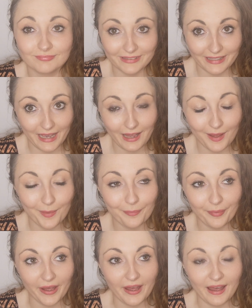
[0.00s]
yeah,
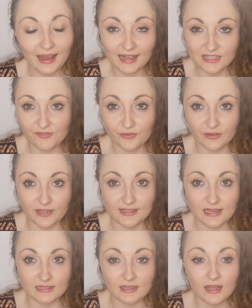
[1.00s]
but as I've already
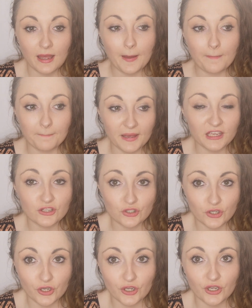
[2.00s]
said, make
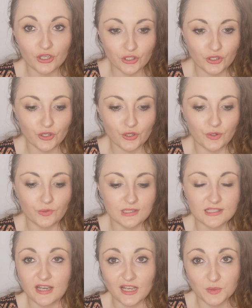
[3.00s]
sure you
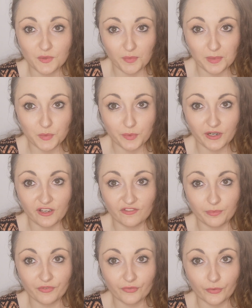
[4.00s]
discuss with your midwife
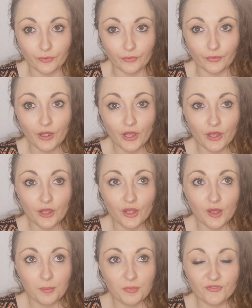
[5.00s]
before
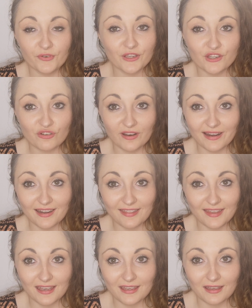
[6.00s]
you try
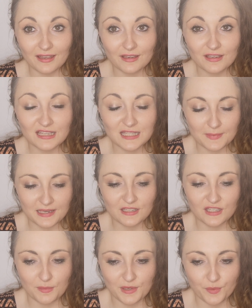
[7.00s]
anything. Speak
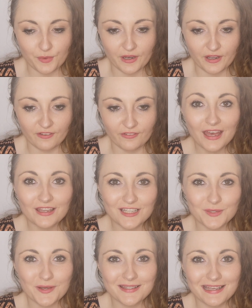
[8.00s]
to your midwife.
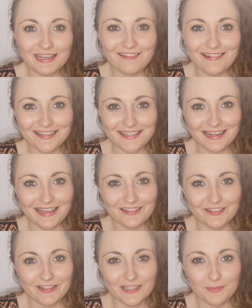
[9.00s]
Just want to say
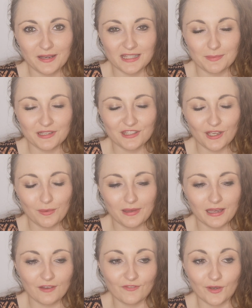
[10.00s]
congratulations, because I'm
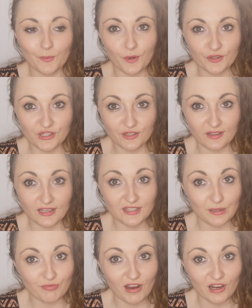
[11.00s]
assuming if you're watching this,
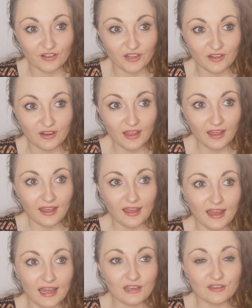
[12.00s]
you're pregnant
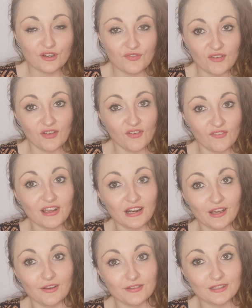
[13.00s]
and you're very, very
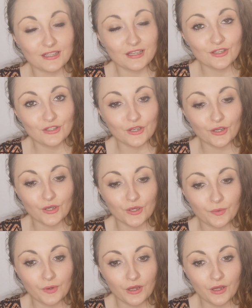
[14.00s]
close
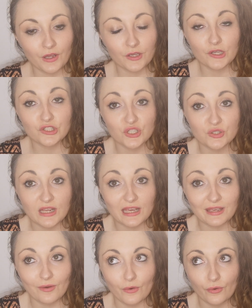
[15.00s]
to your due
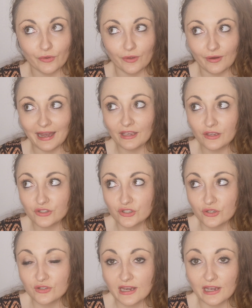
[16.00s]
date, or you're at your
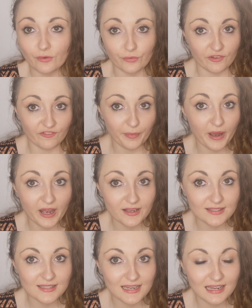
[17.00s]
due date, or you've
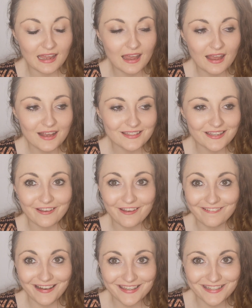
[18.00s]
passed it. So
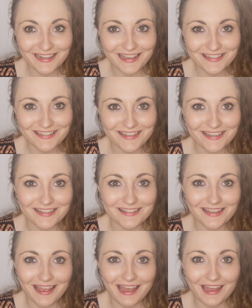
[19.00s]
congratulations,
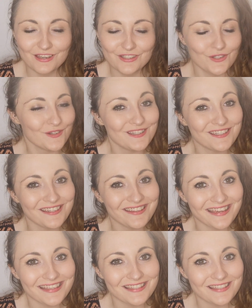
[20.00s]
and you can do
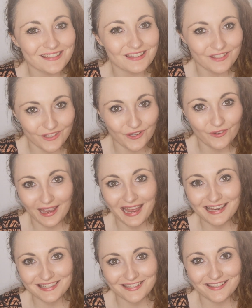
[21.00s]
this. You
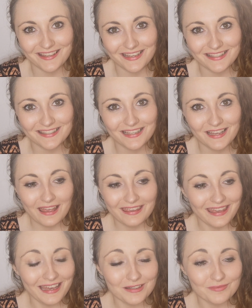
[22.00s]
can do this.
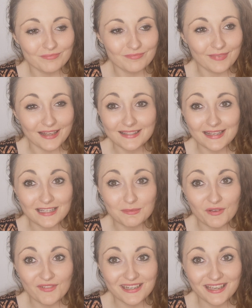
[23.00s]
Yeah, that's the end of
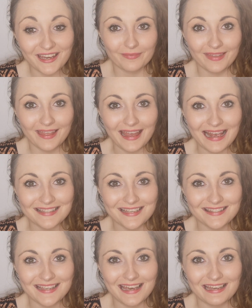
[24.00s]
my video. As I
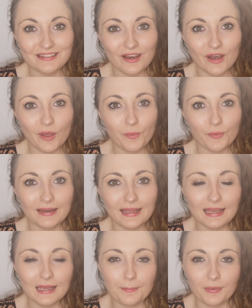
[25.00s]
said, I will
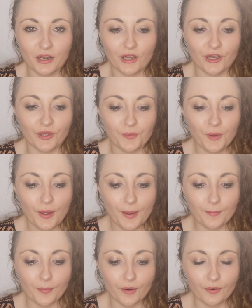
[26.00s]
link below
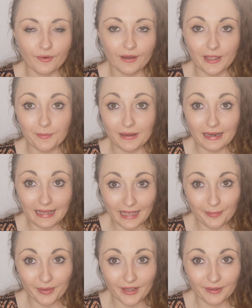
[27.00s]
my
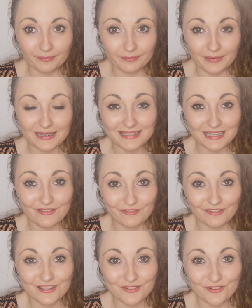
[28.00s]
labour and
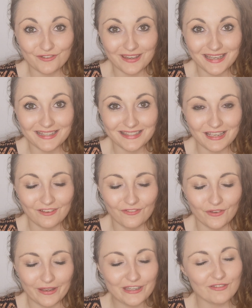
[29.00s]
delivery stories if
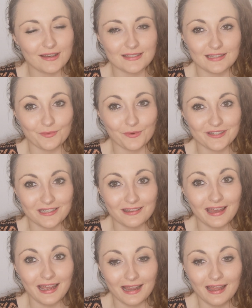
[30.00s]
you're interested in watching
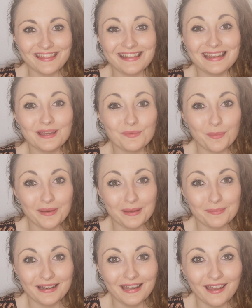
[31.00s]
that. Then the link will be
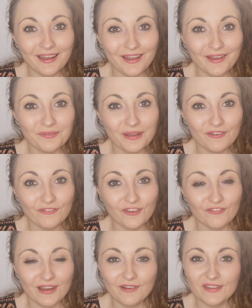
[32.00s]
below. If you
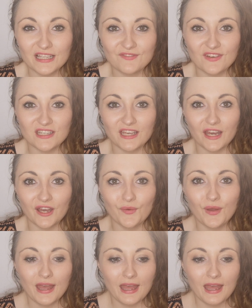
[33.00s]
found this video